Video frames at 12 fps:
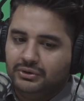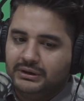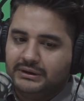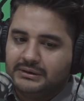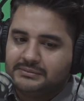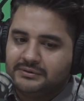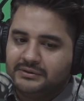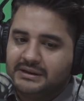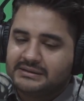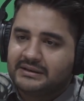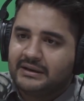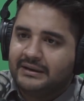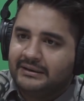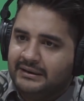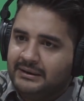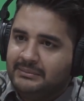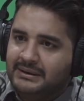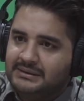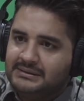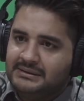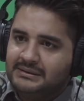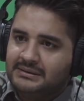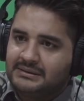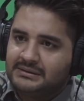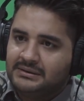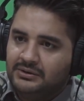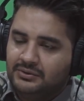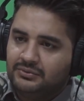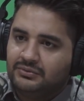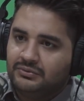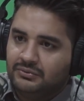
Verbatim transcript: in terms of discrediting Benazir's history, do you